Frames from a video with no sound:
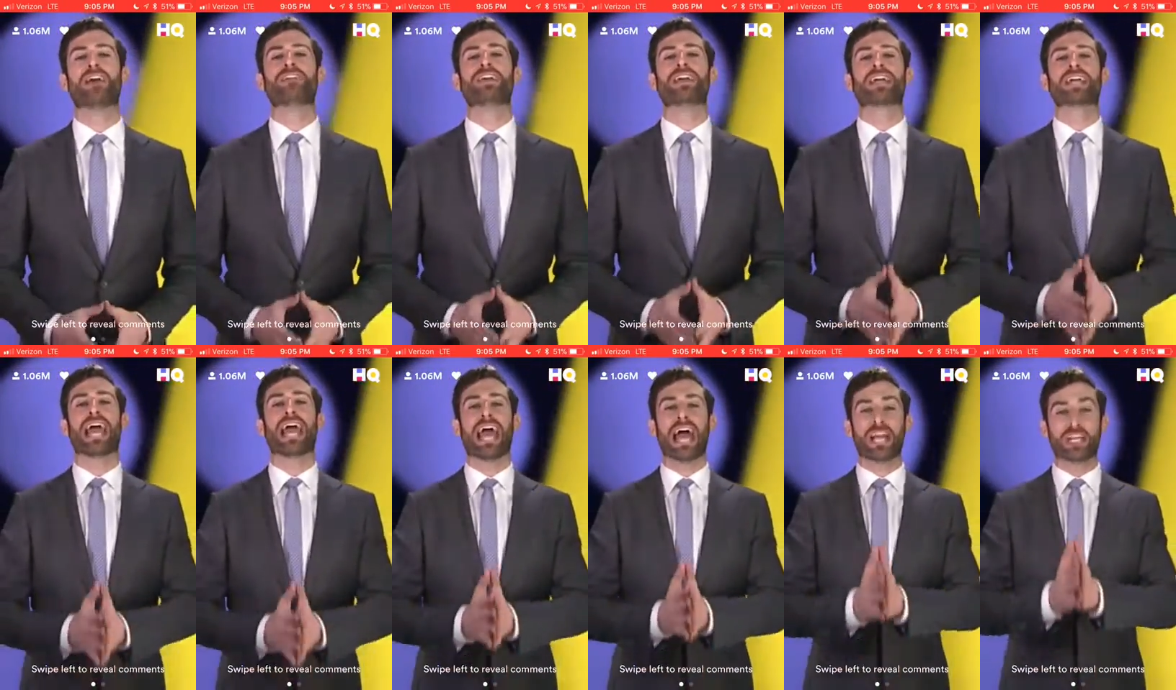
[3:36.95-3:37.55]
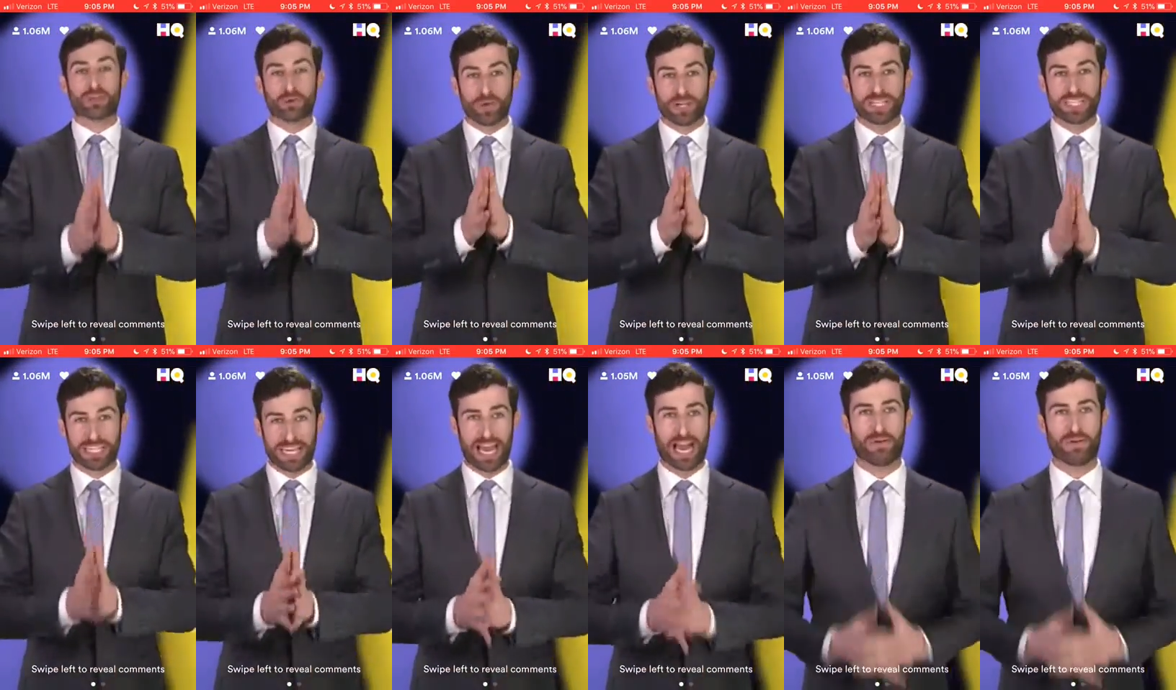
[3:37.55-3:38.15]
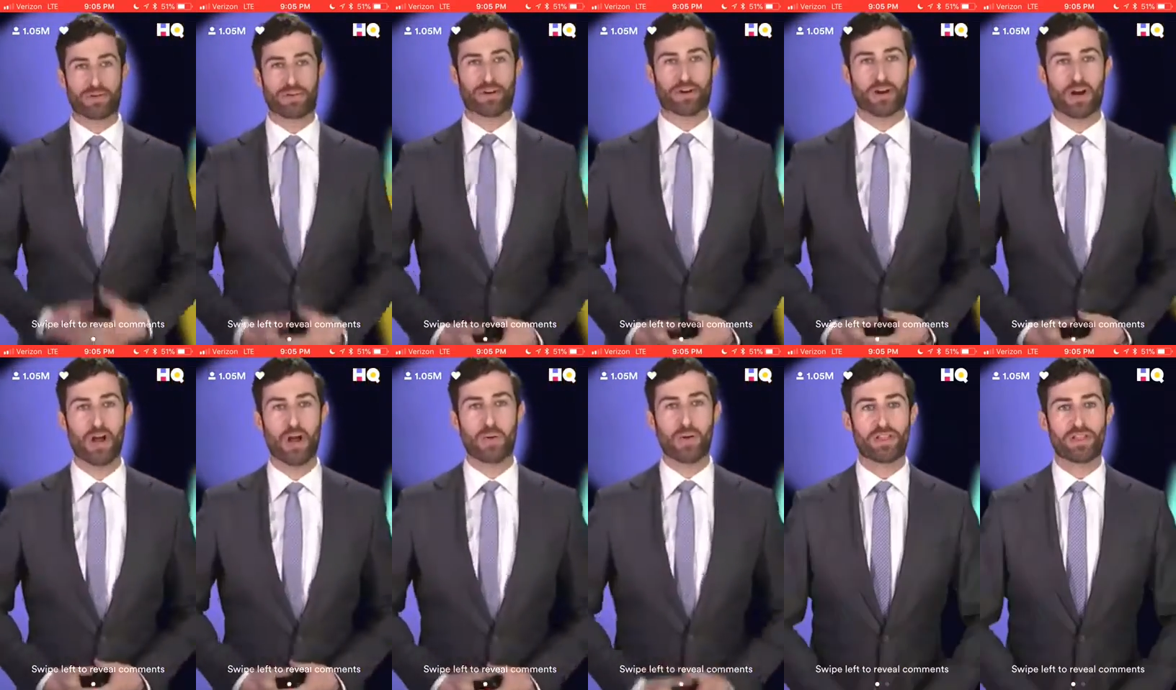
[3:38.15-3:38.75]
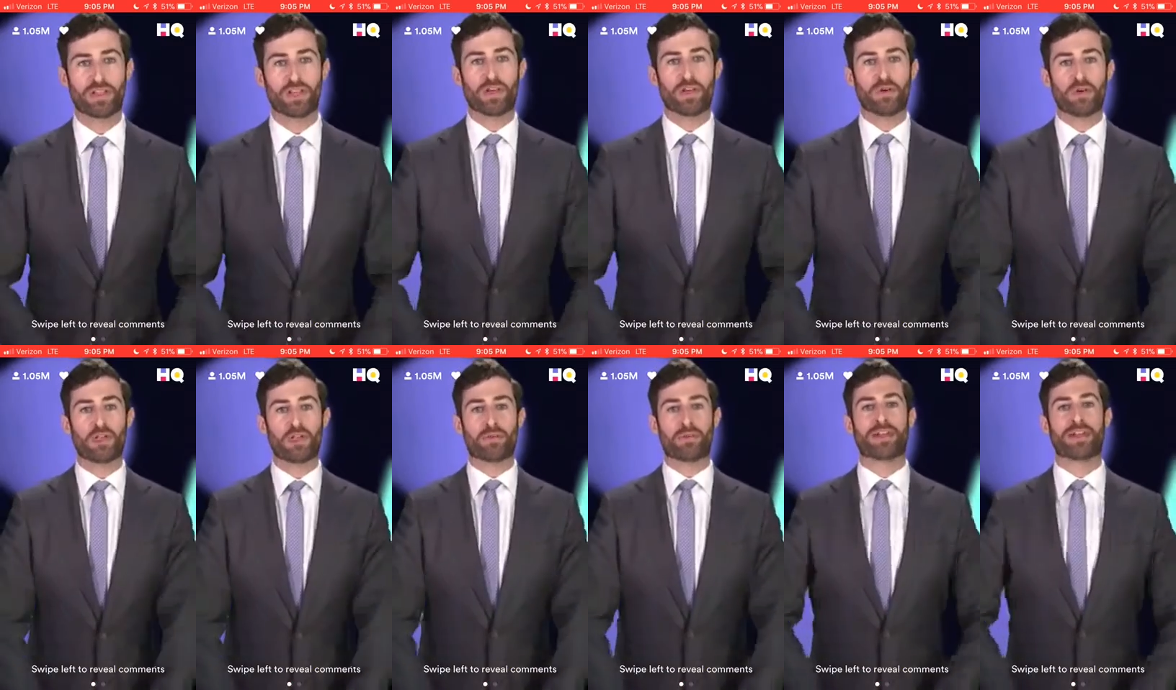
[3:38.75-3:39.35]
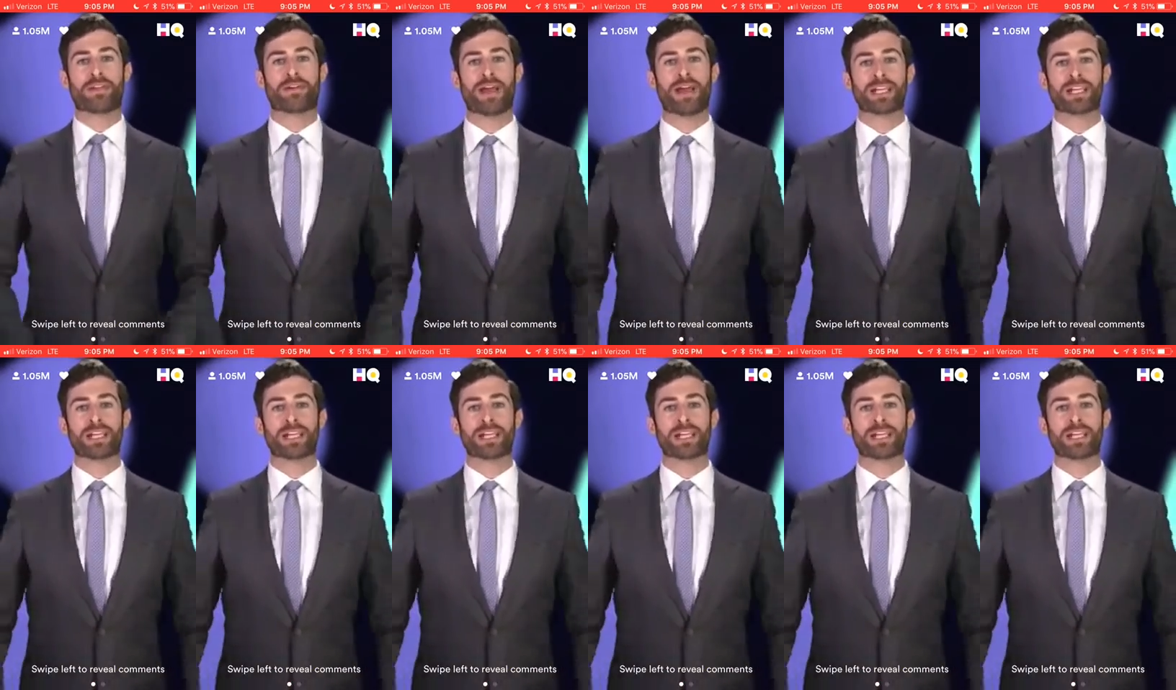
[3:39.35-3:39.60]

have a casual encounter with Q3.